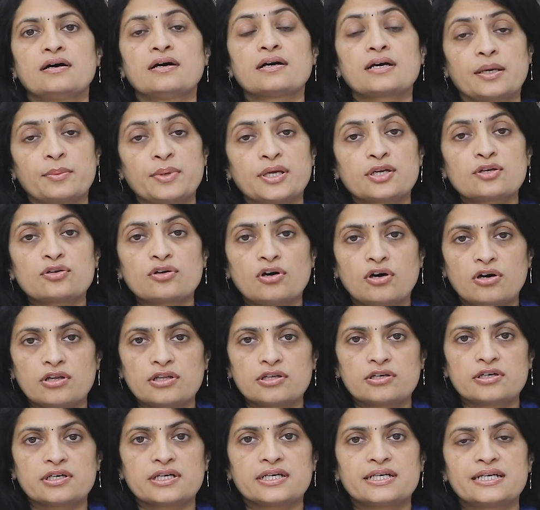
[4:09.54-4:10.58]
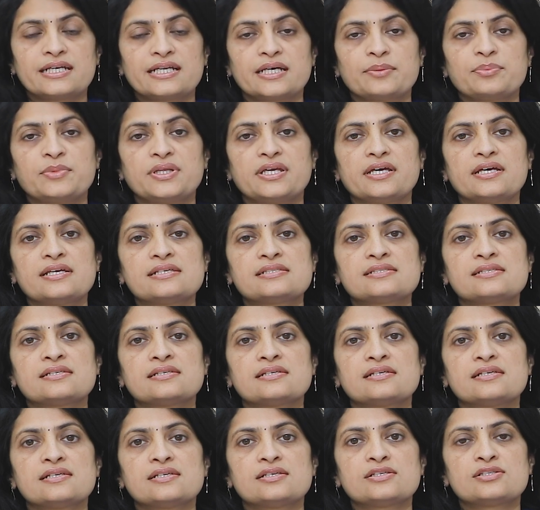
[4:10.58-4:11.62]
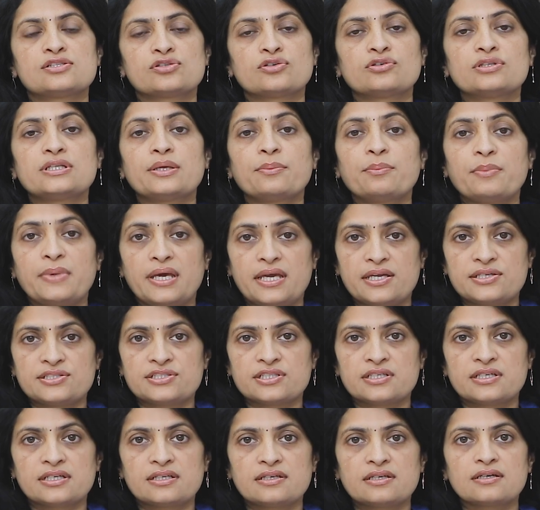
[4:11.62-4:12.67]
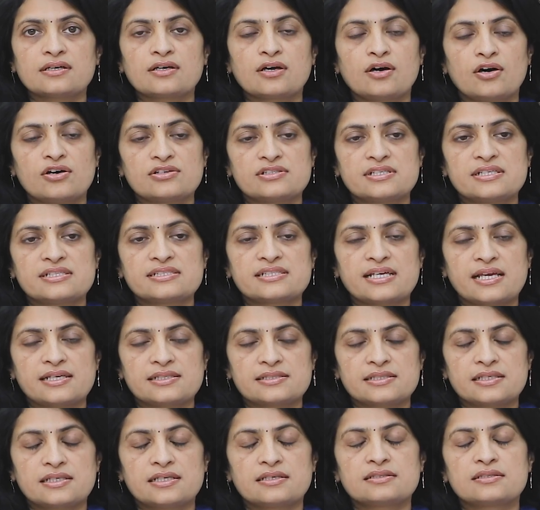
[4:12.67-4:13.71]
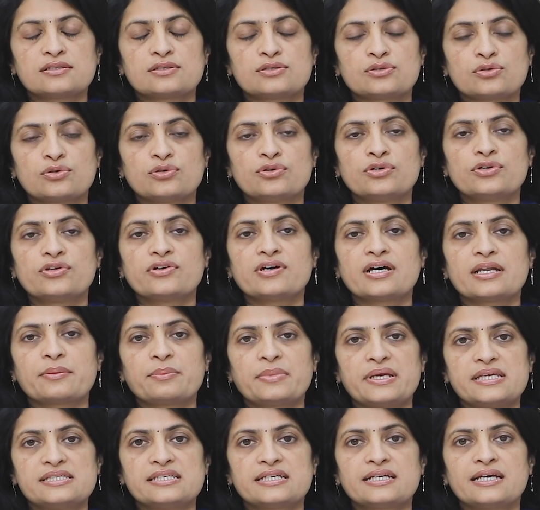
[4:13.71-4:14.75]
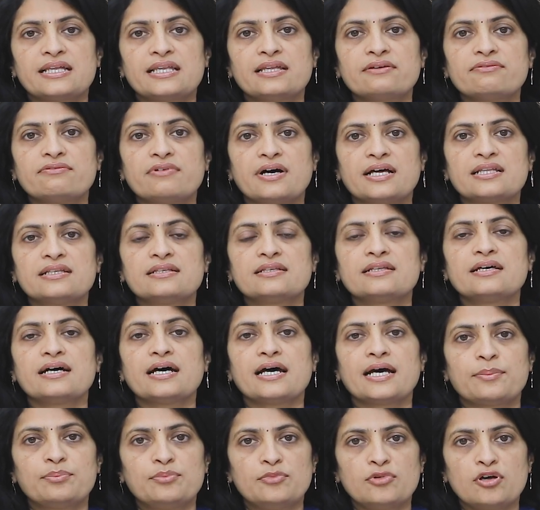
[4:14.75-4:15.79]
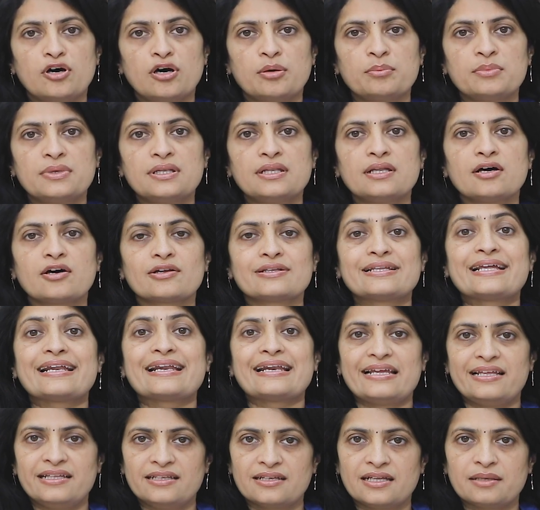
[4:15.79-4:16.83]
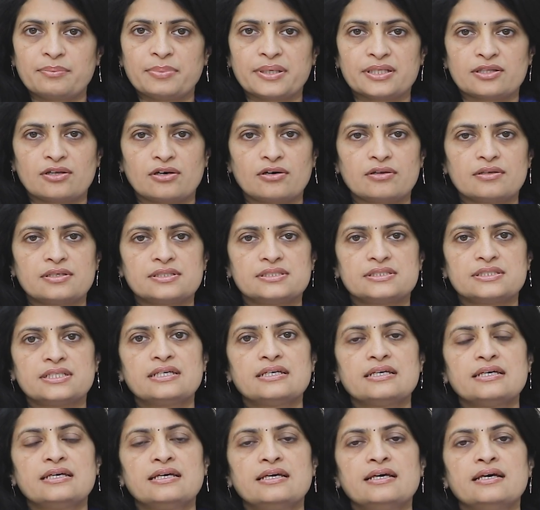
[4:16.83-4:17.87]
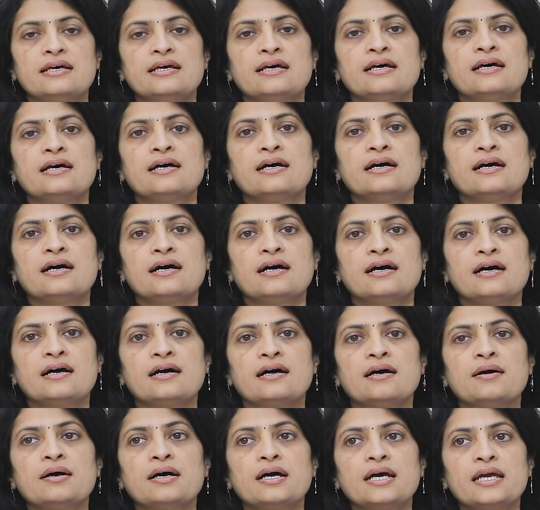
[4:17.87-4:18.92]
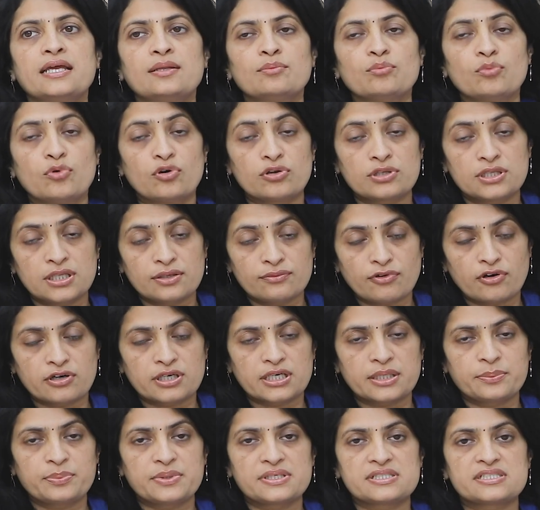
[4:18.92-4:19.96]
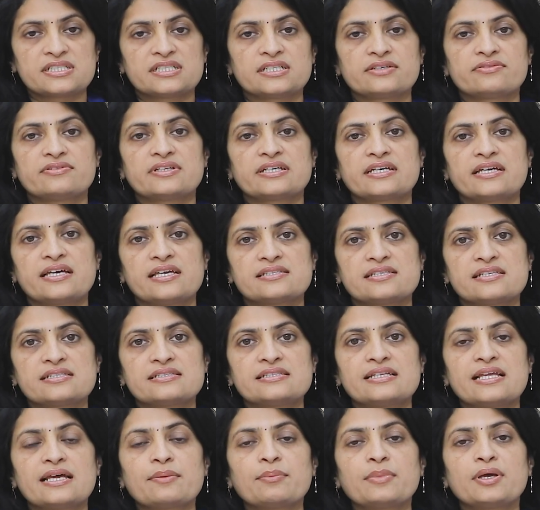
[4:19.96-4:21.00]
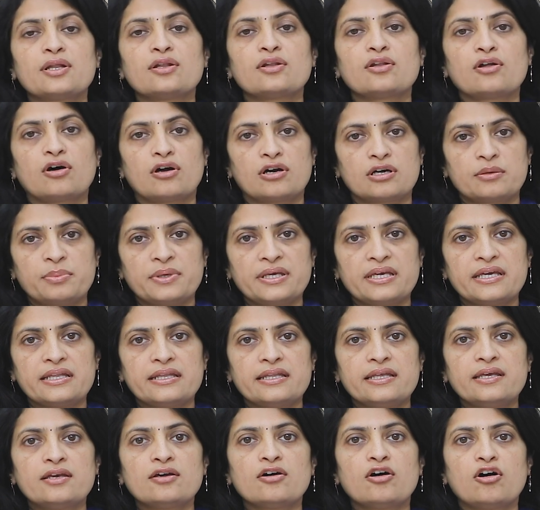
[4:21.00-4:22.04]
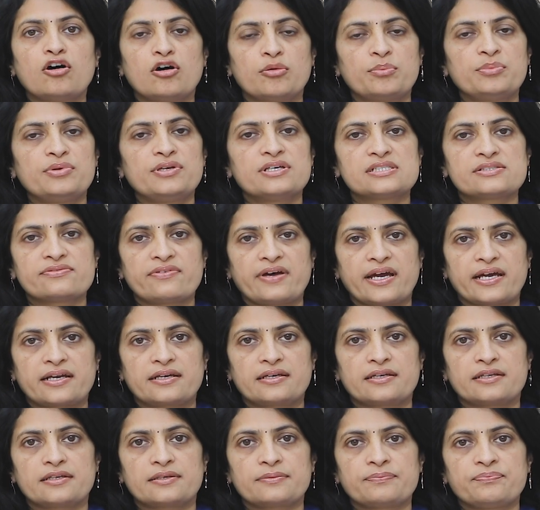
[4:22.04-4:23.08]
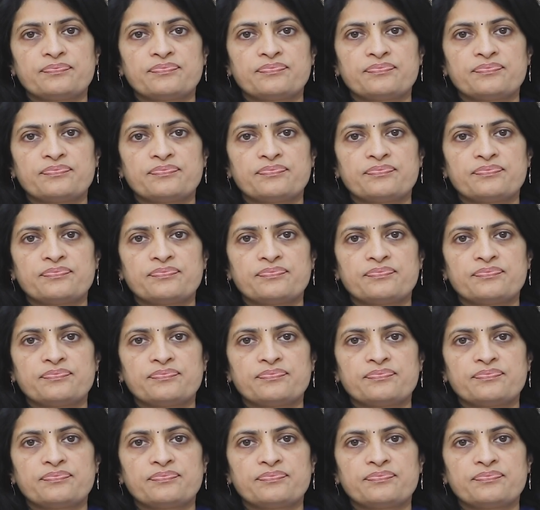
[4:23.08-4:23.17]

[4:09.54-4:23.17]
Coming to oligohydramnios, so the major causes, as I told you, are basically one, the abnormal or the renal pathology. In more than 40% of the cases, there may not be any obvious factor.